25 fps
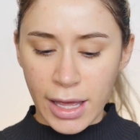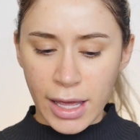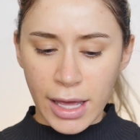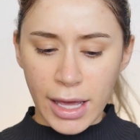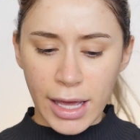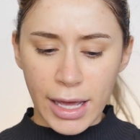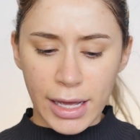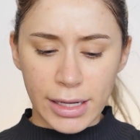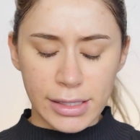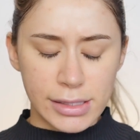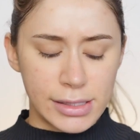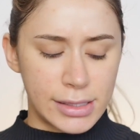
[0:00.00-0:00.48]

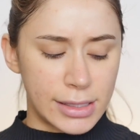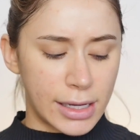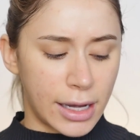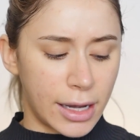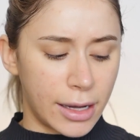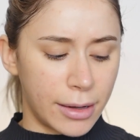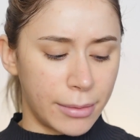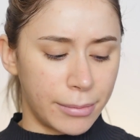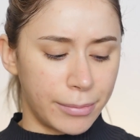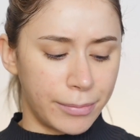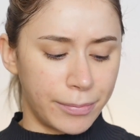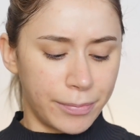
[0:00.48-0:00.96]
And
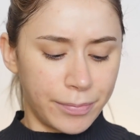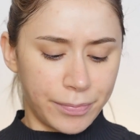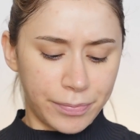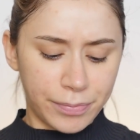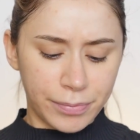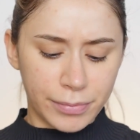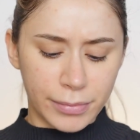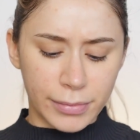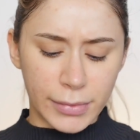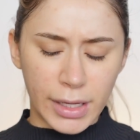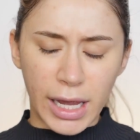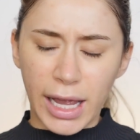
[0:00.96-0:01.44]

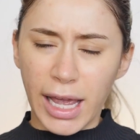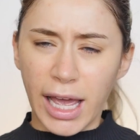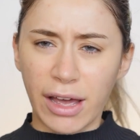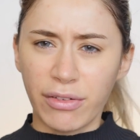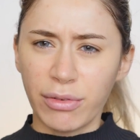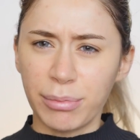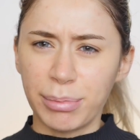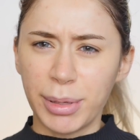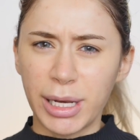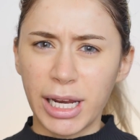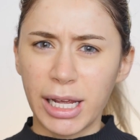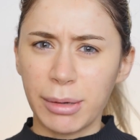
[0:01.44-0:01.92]
I
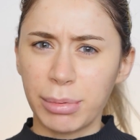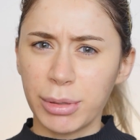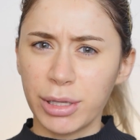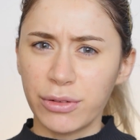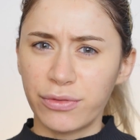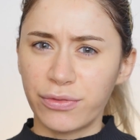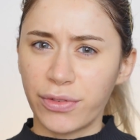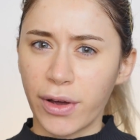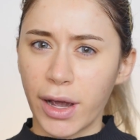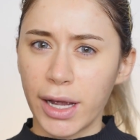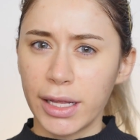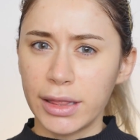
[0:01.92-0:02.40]
haven't been able
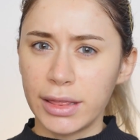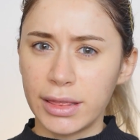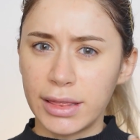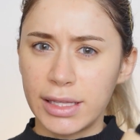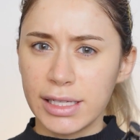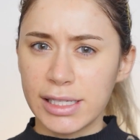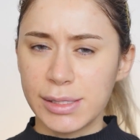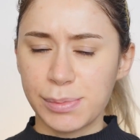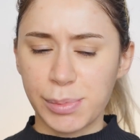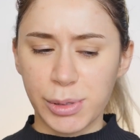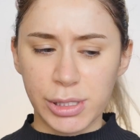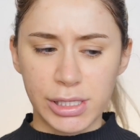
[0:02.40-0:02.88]
to find
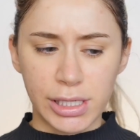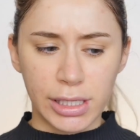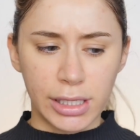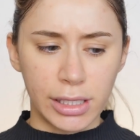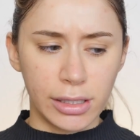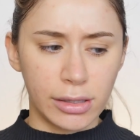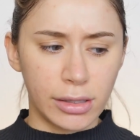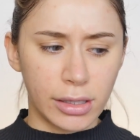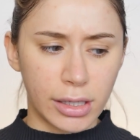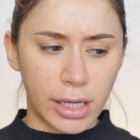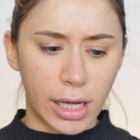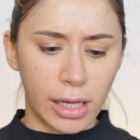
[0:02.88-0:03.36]
this
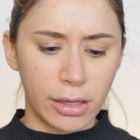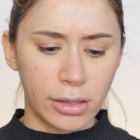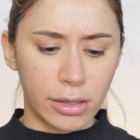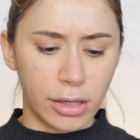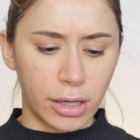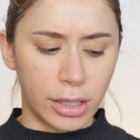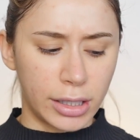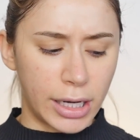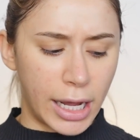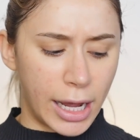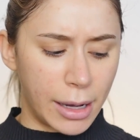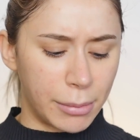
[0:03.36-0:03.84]
particular color
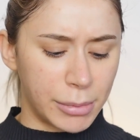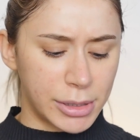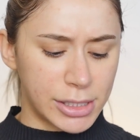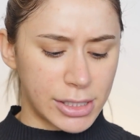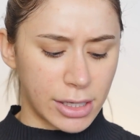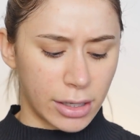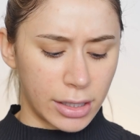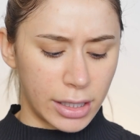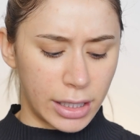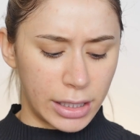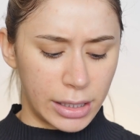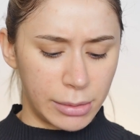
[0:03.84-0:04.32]
on
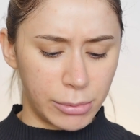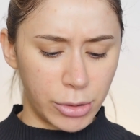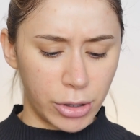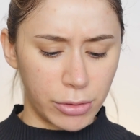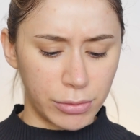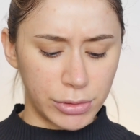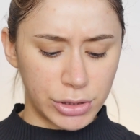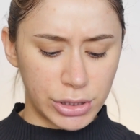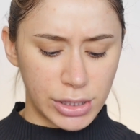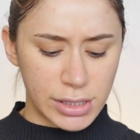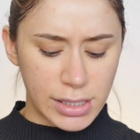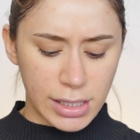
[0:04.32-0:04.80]
Amazon anymore,
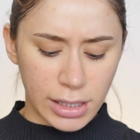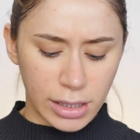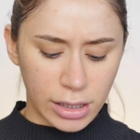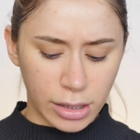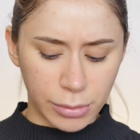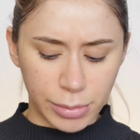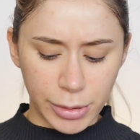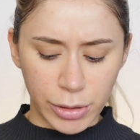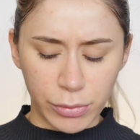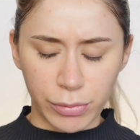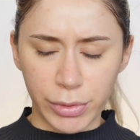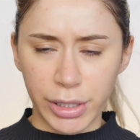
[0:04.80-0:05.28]
which is a little
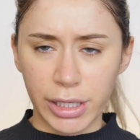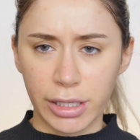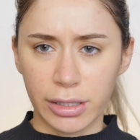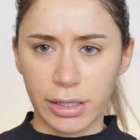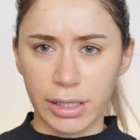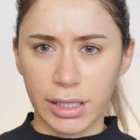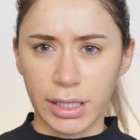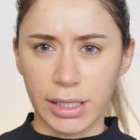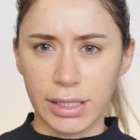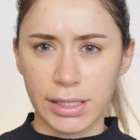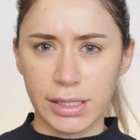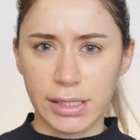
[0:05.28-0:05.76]
bit weird
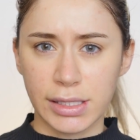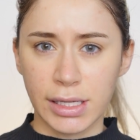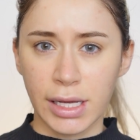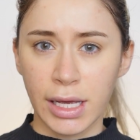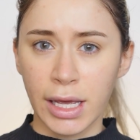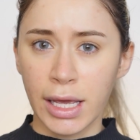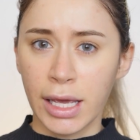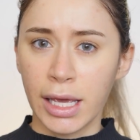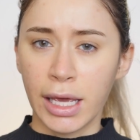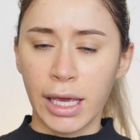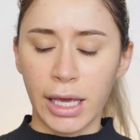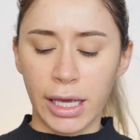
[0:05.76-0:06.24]
because
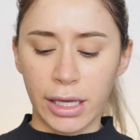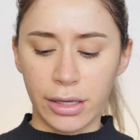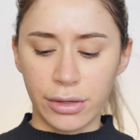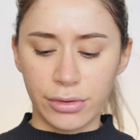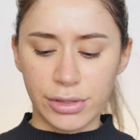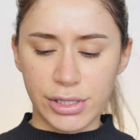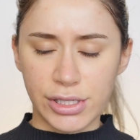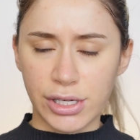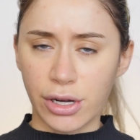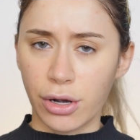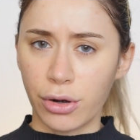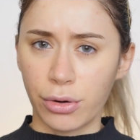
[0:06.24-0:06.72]
it
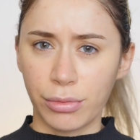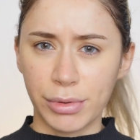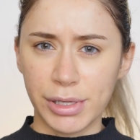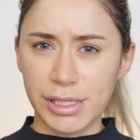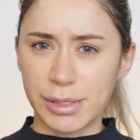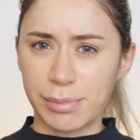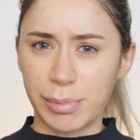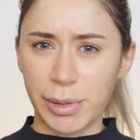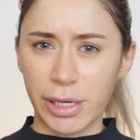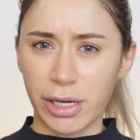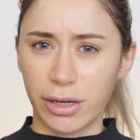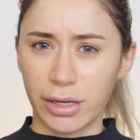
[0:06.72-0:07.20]
used to
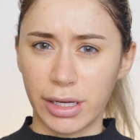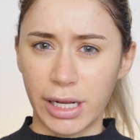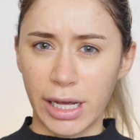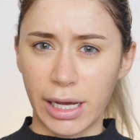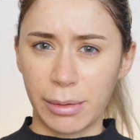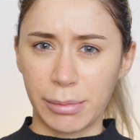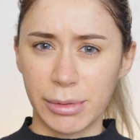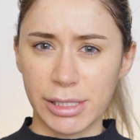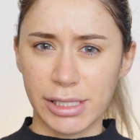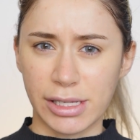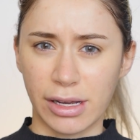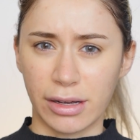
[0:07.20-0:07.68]
always be on
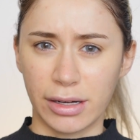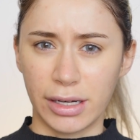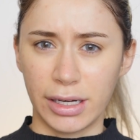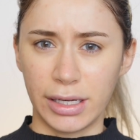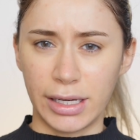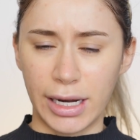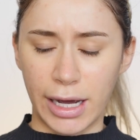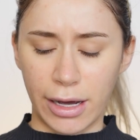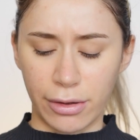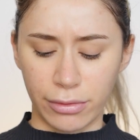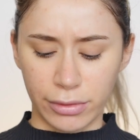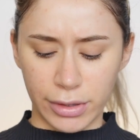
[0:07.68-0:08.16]
Amazon and
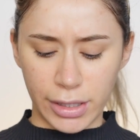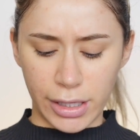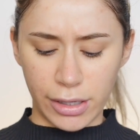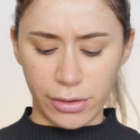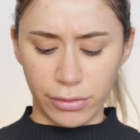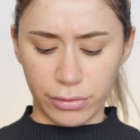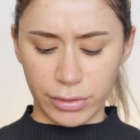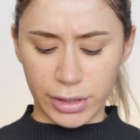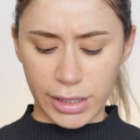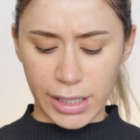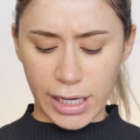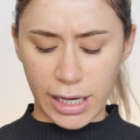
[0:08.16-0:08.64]
now they
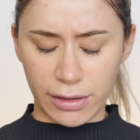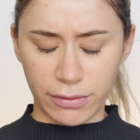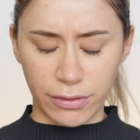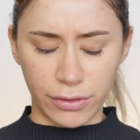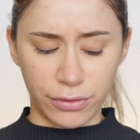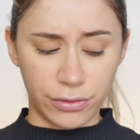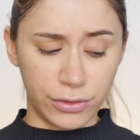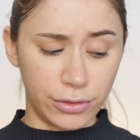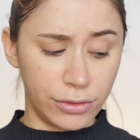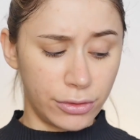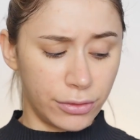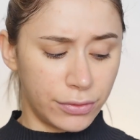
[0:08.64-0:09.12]
only have a
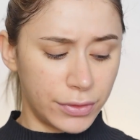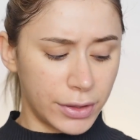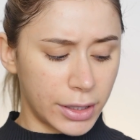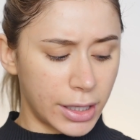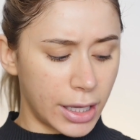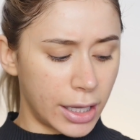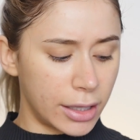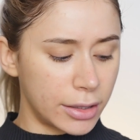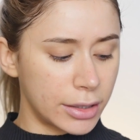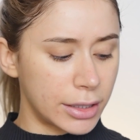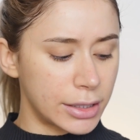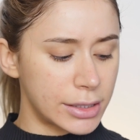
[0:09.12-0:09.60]
few of the
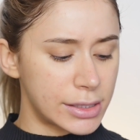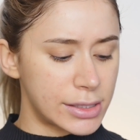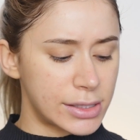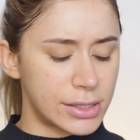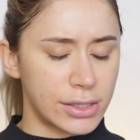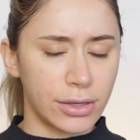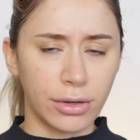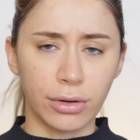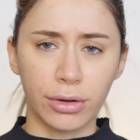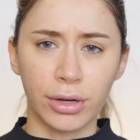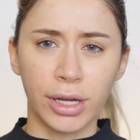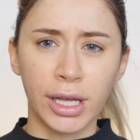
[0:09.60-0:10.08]
colors,
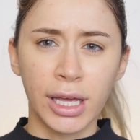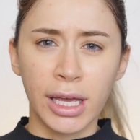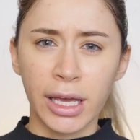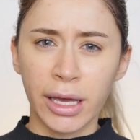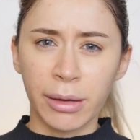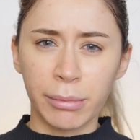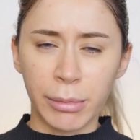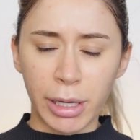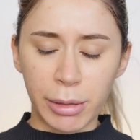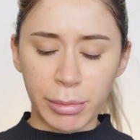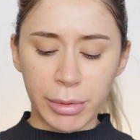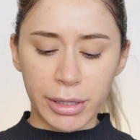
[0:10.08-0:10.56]
so
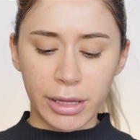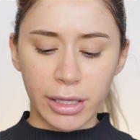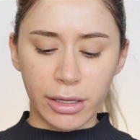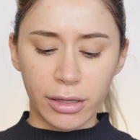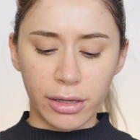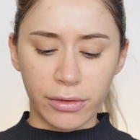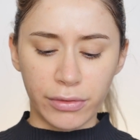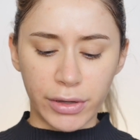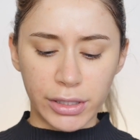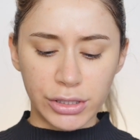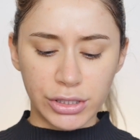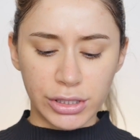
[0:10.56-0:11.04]
maybe
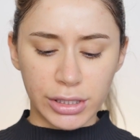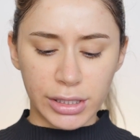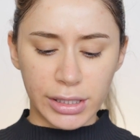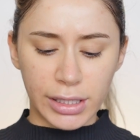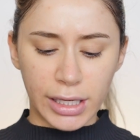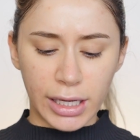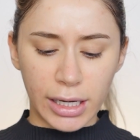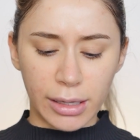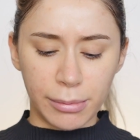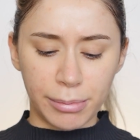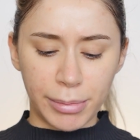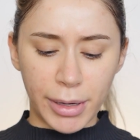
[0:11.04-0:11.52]
they'll eventually
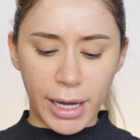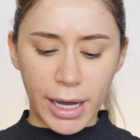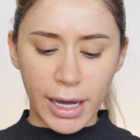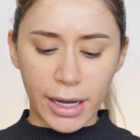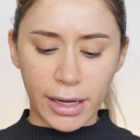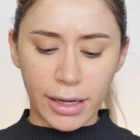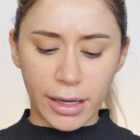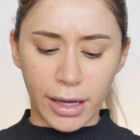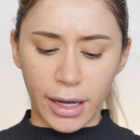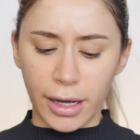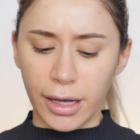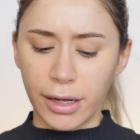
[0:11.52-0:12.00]
get it
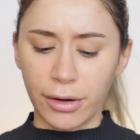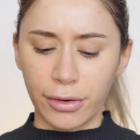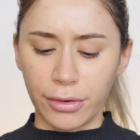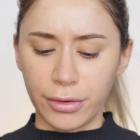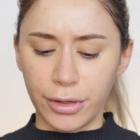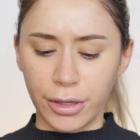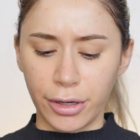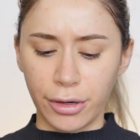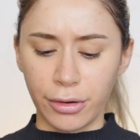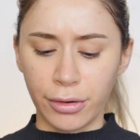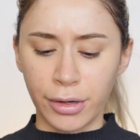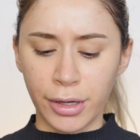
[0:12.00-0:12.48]
back. I don't
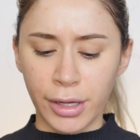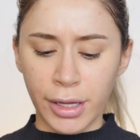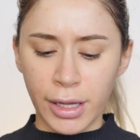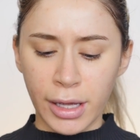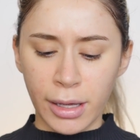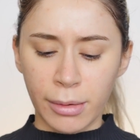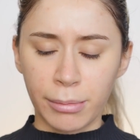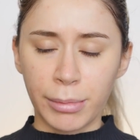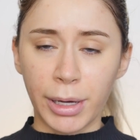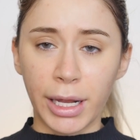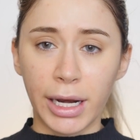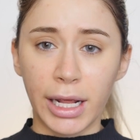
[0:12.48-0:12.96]
know.
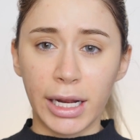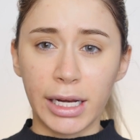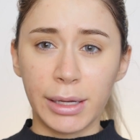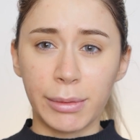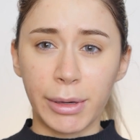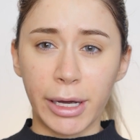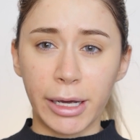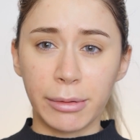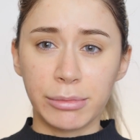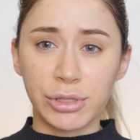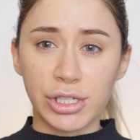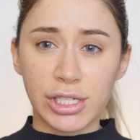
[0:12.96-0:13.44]
But
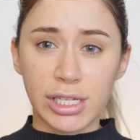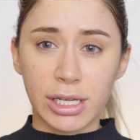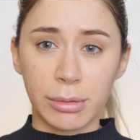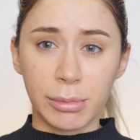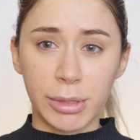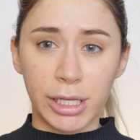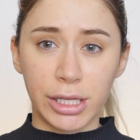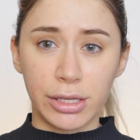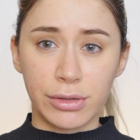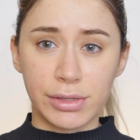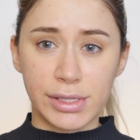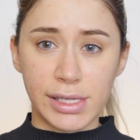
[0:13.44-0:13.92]
anyway, I'm just going
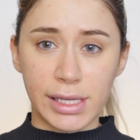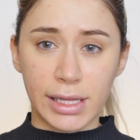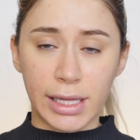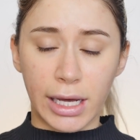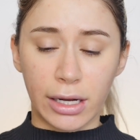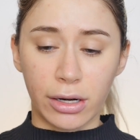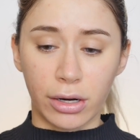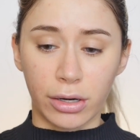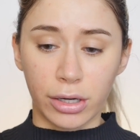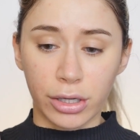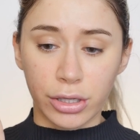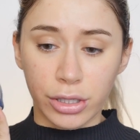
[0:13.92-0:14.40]
to be using
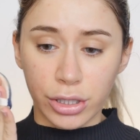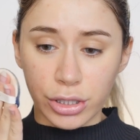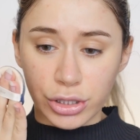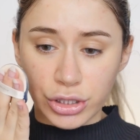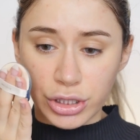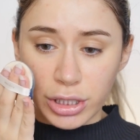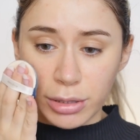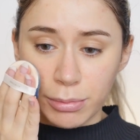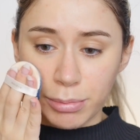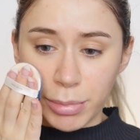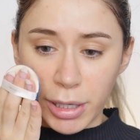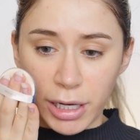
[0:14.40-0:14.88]
that on a
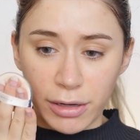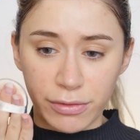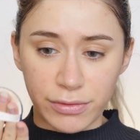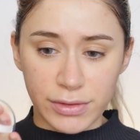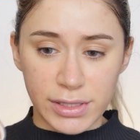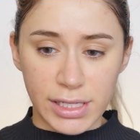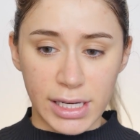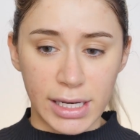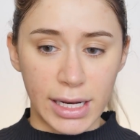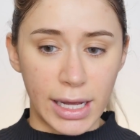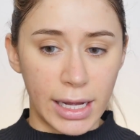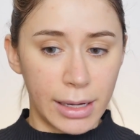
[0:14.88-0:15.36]
cushion puff
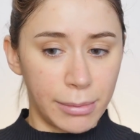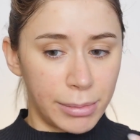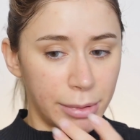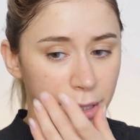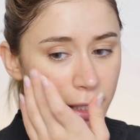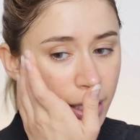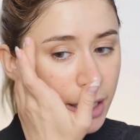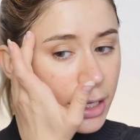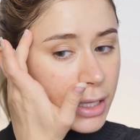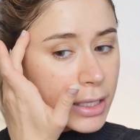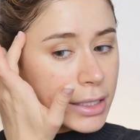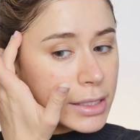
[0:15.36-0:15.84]
today
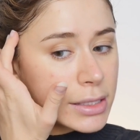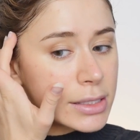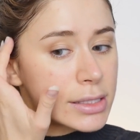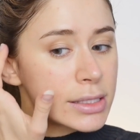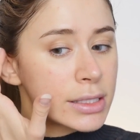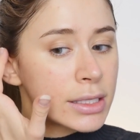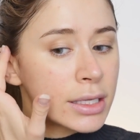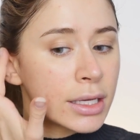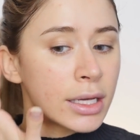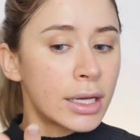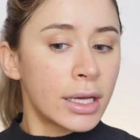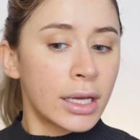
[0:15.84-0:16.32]

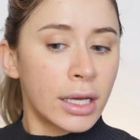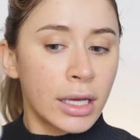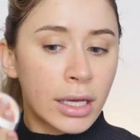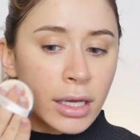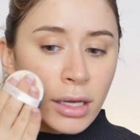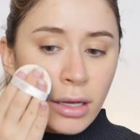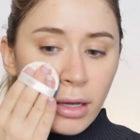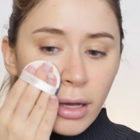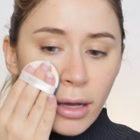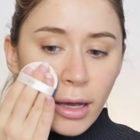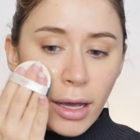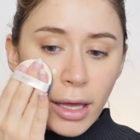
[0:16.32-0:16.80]
because
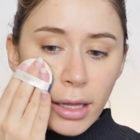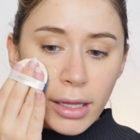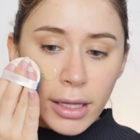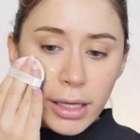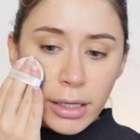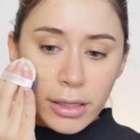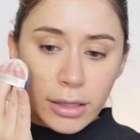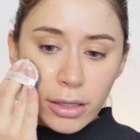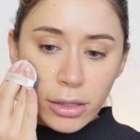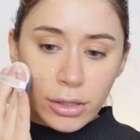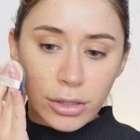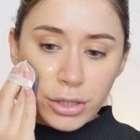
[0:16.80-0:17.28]
I
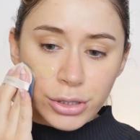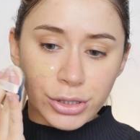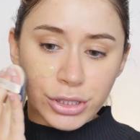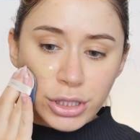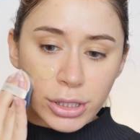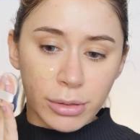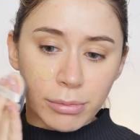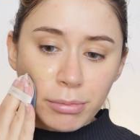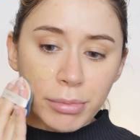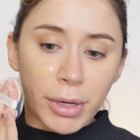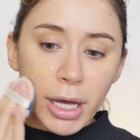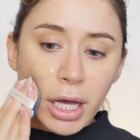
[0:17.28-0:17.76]
like
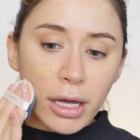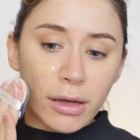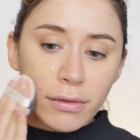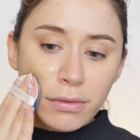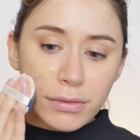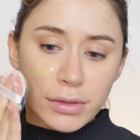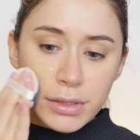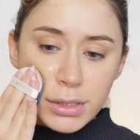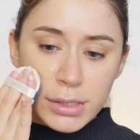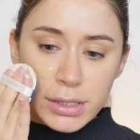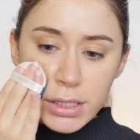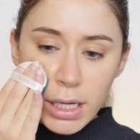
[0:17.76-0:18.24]
cushion
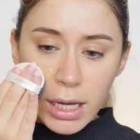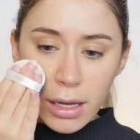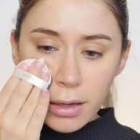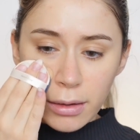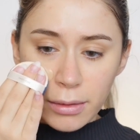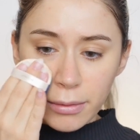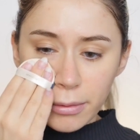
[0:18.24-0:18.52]
puffs.